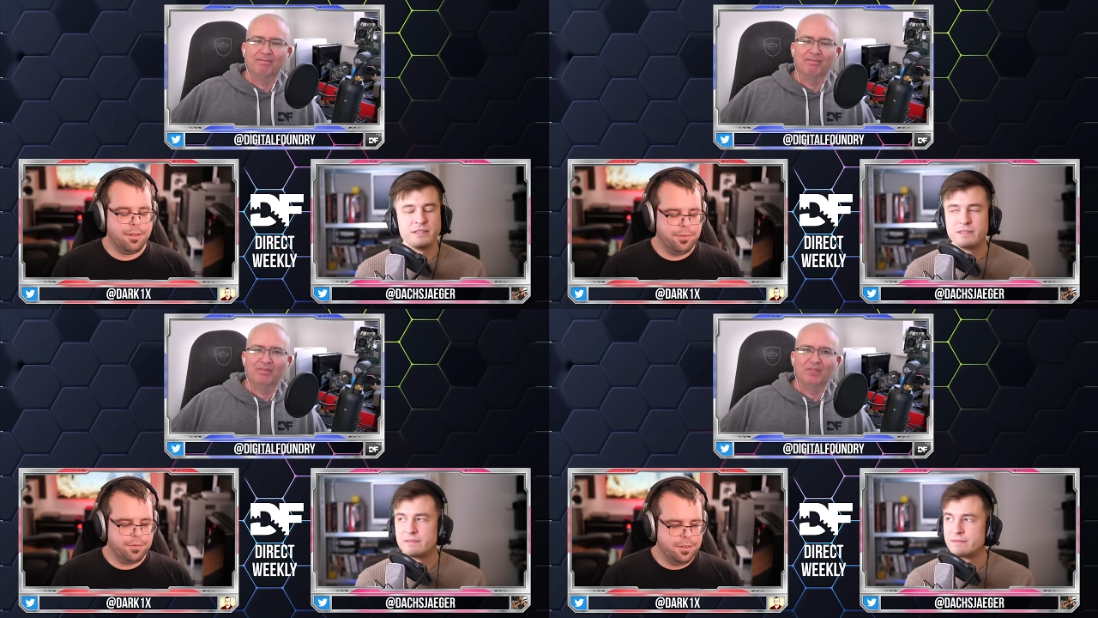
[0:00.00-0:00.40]
Speaker 1: I
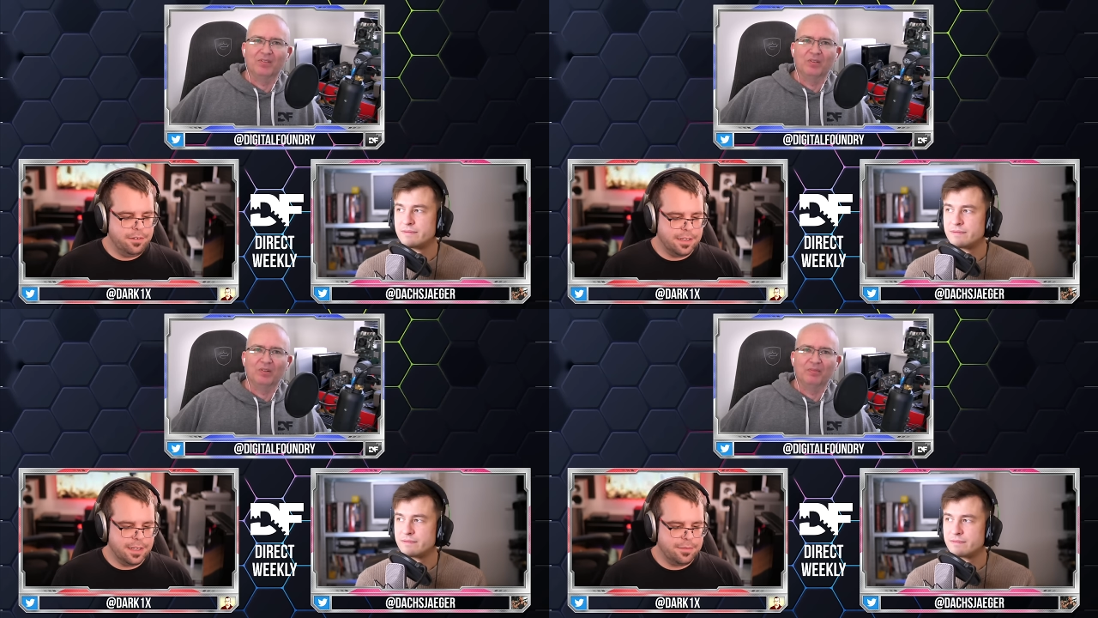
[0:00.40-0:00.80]
was
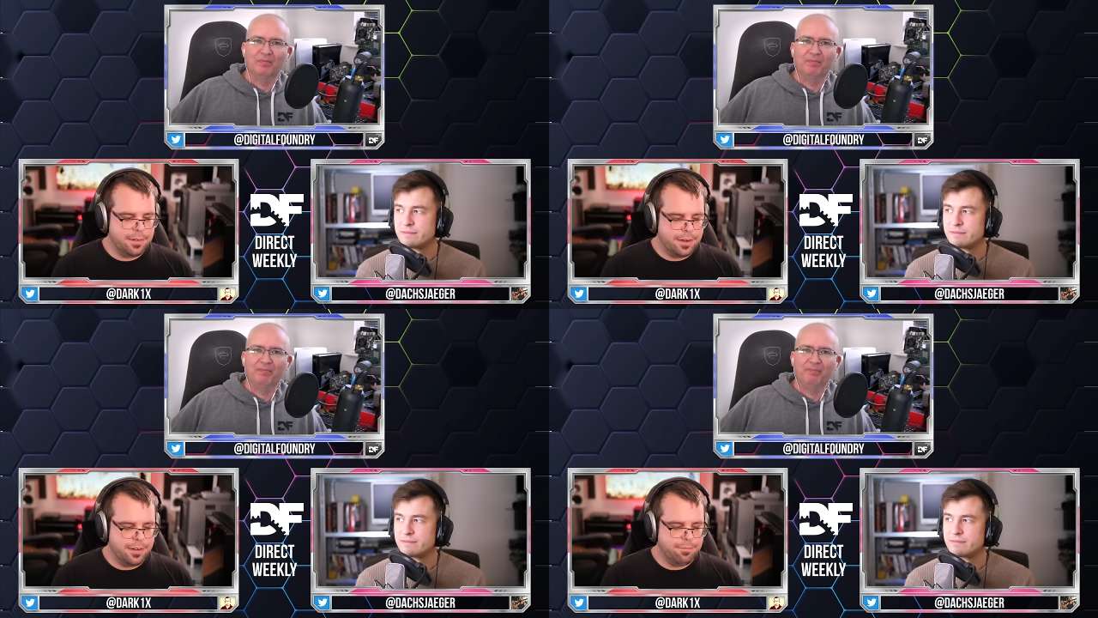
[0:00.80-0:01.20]
wondering. That's
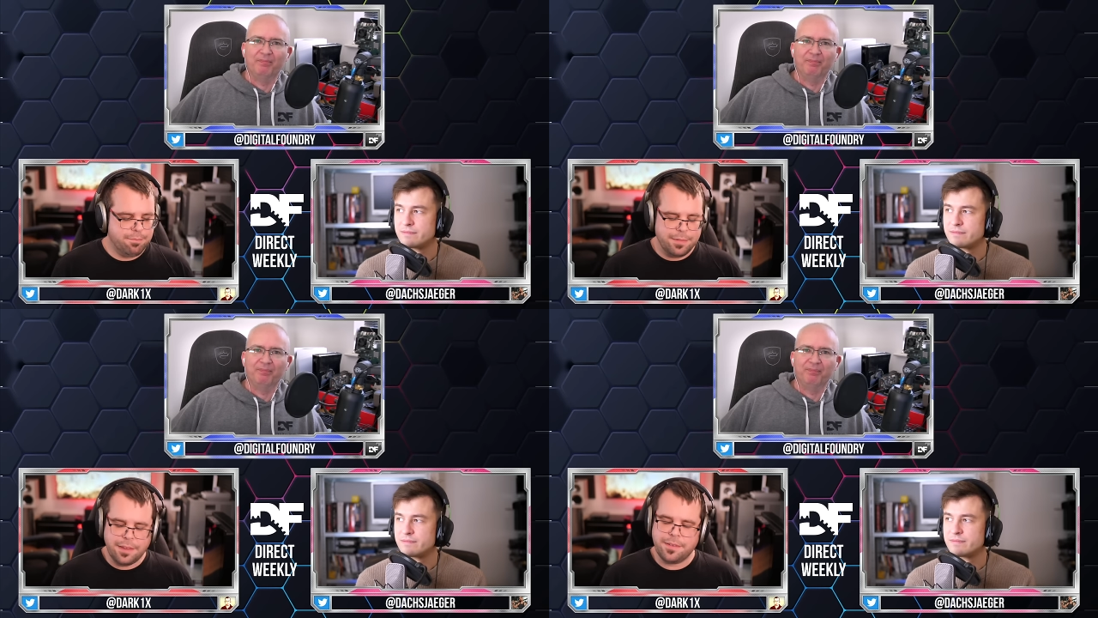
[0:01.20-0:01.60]
what. I,
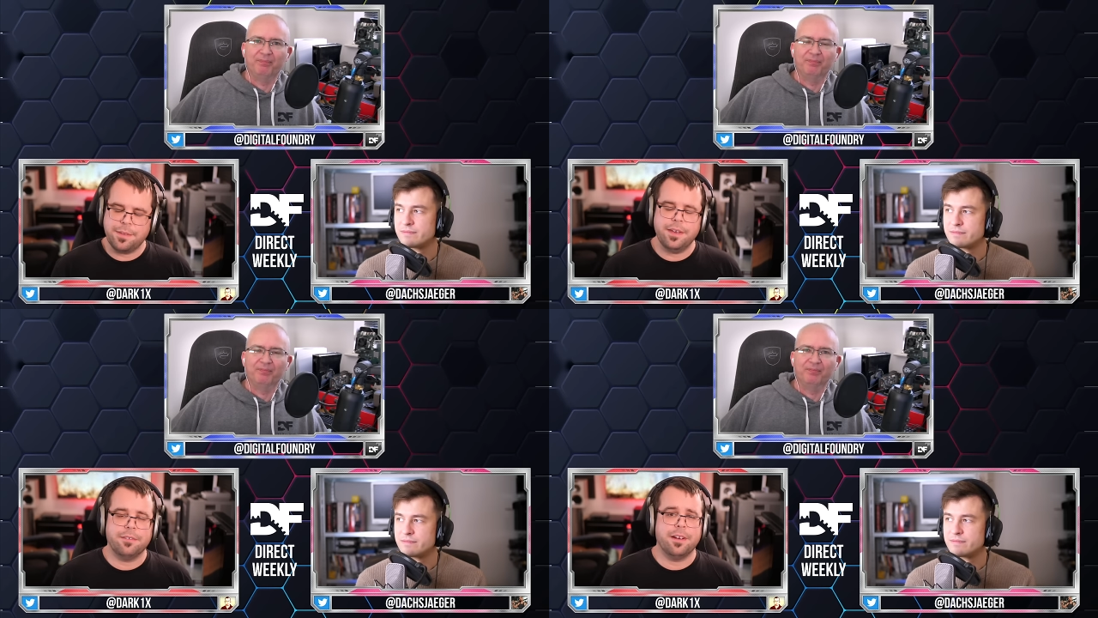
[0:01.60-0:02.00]
that's the
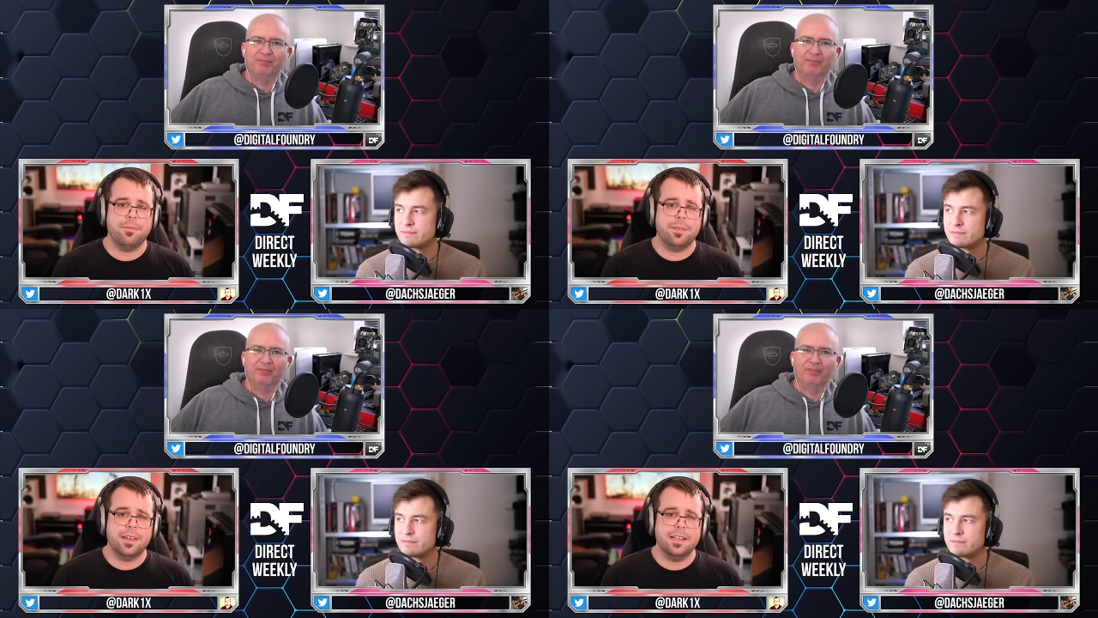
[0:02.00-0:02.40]
thing, right?
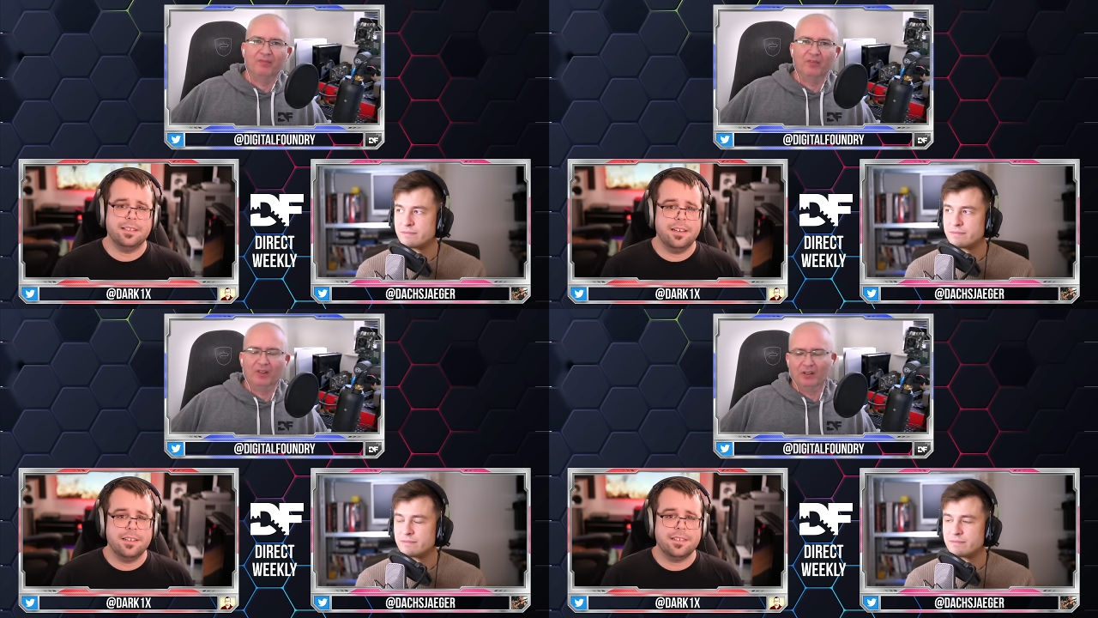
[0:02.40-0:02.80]
With the
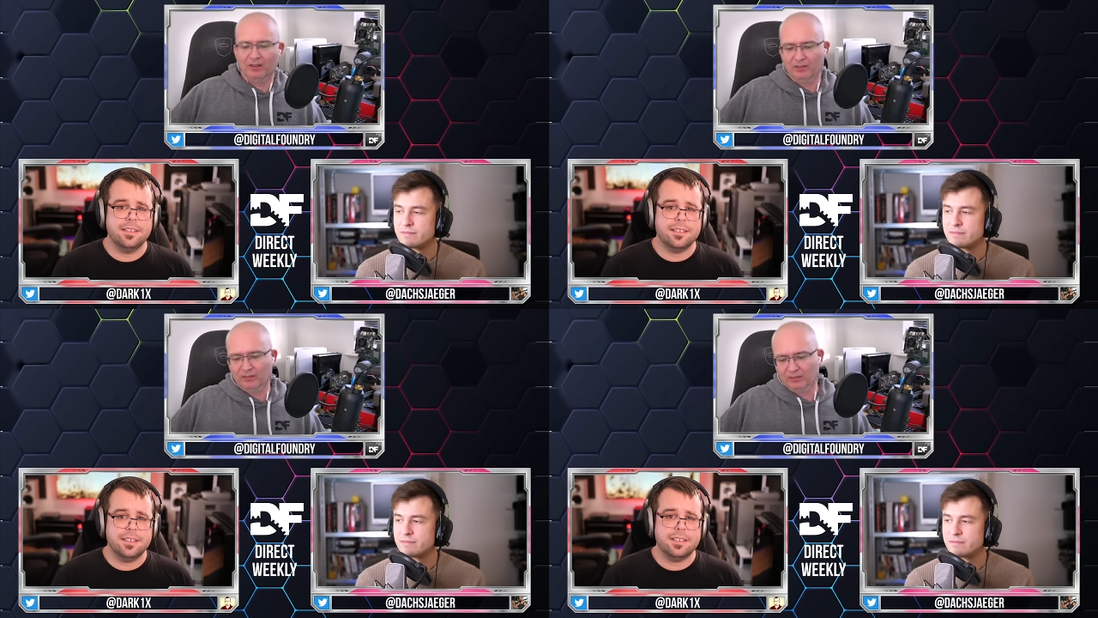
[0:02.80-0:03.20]
antennas in
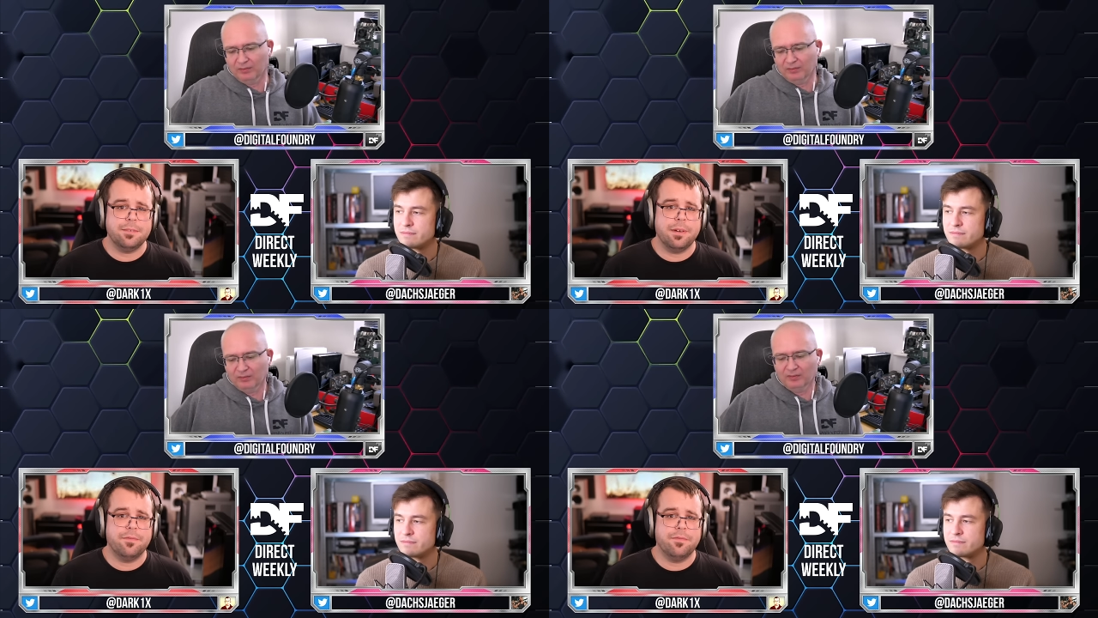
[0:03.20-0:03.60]
the
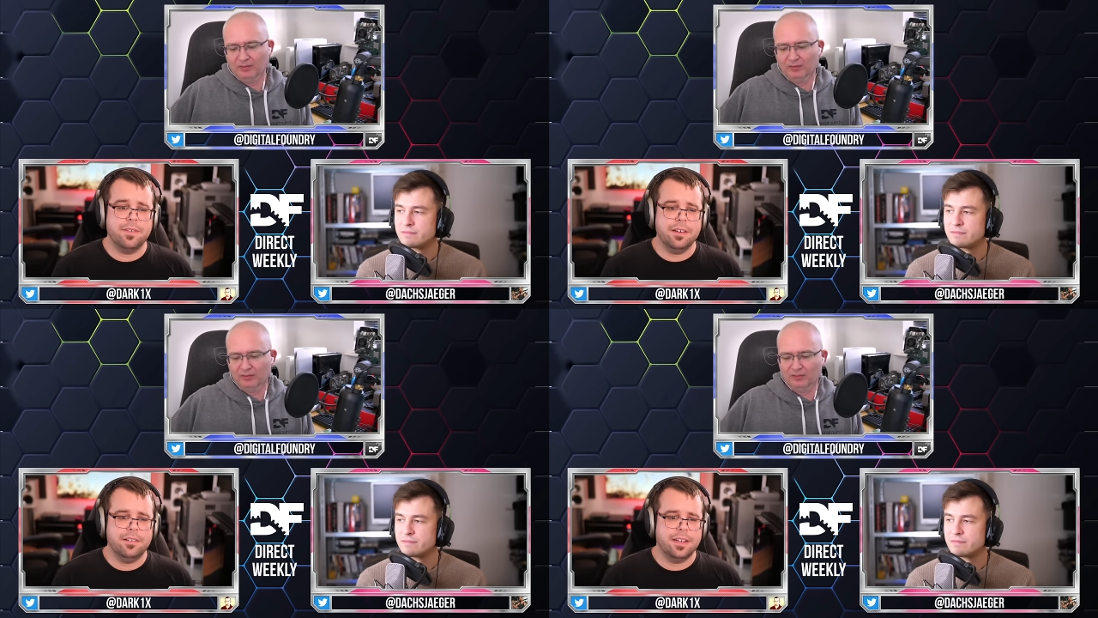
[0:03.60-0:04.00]
system, I
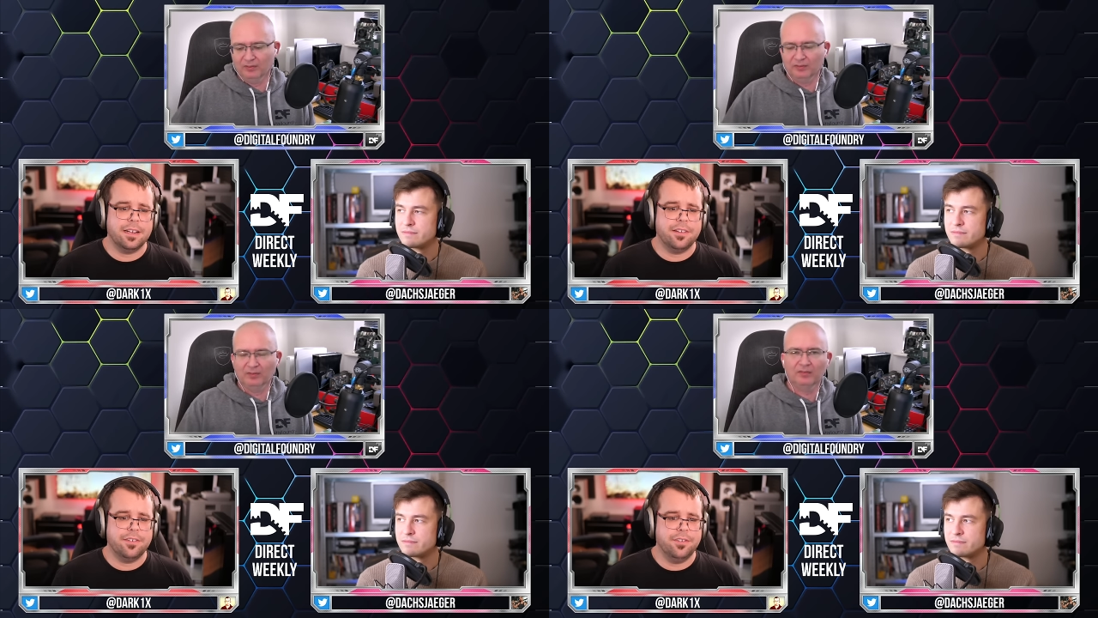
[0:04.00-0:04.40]
feel
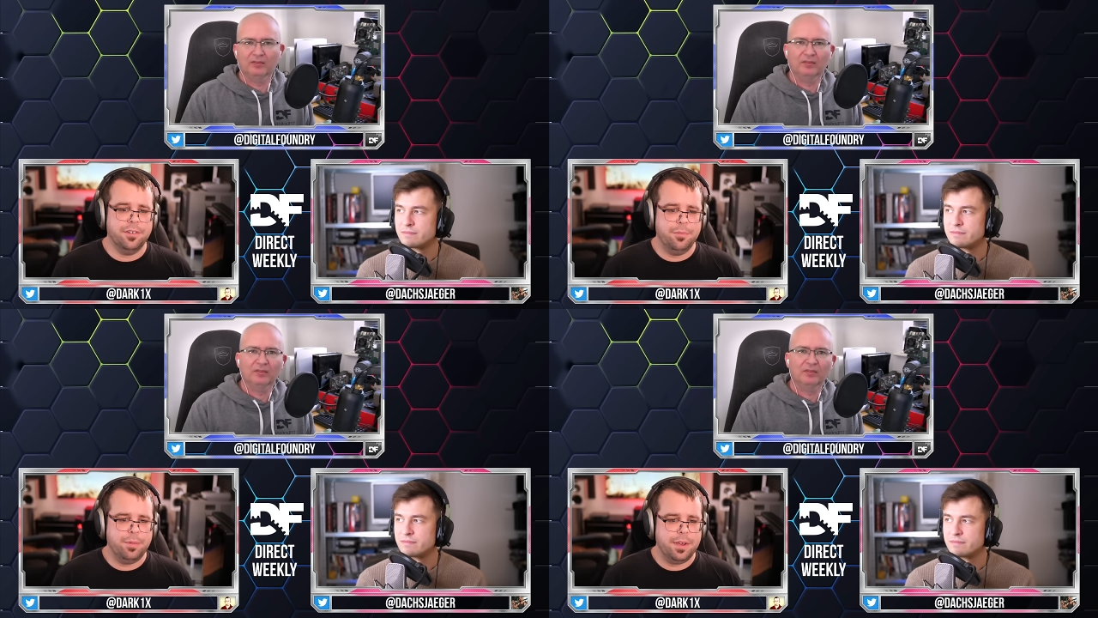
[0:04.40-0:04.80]
like there should